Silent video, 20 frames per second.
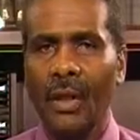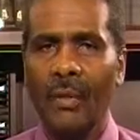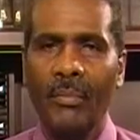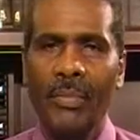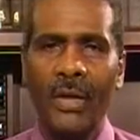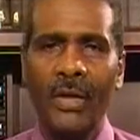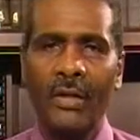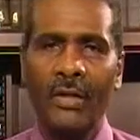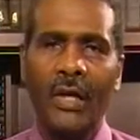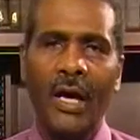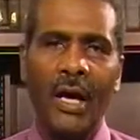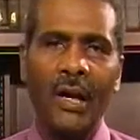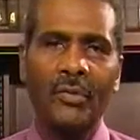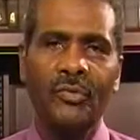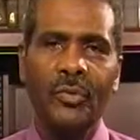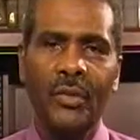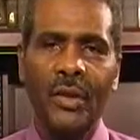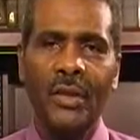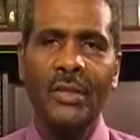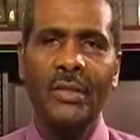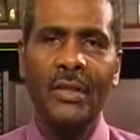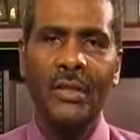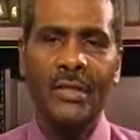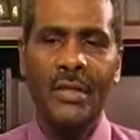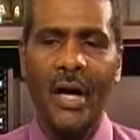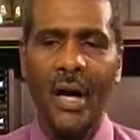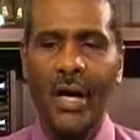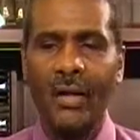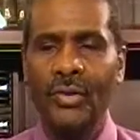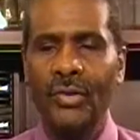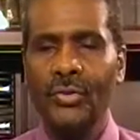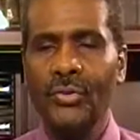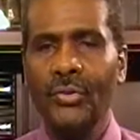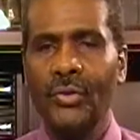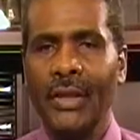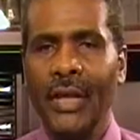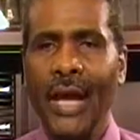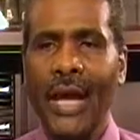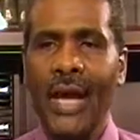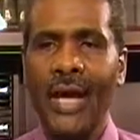Many times we desire to
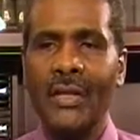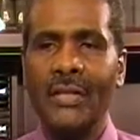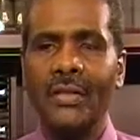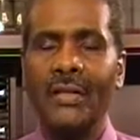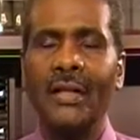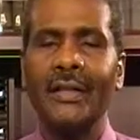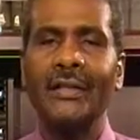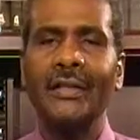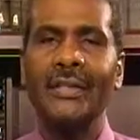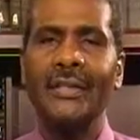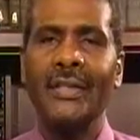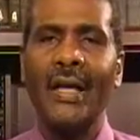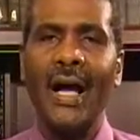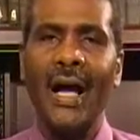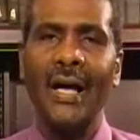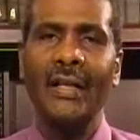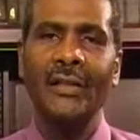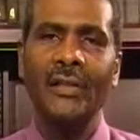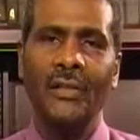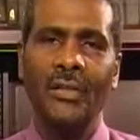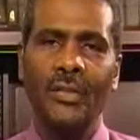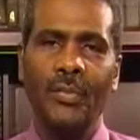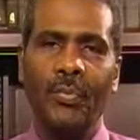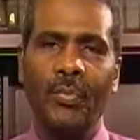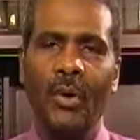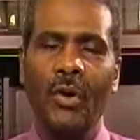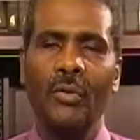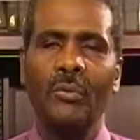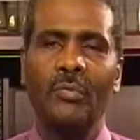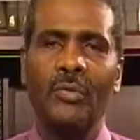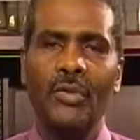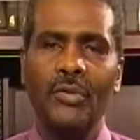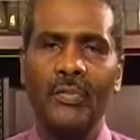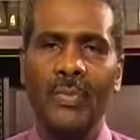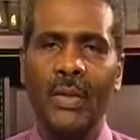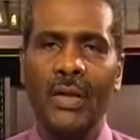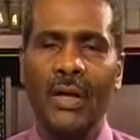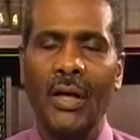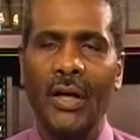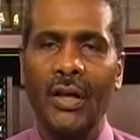cast aside disappointments
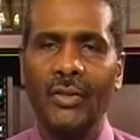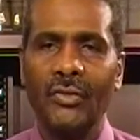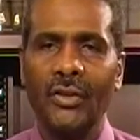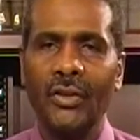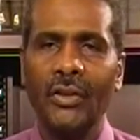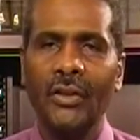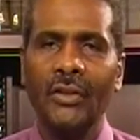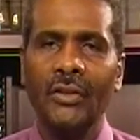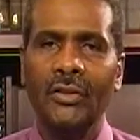because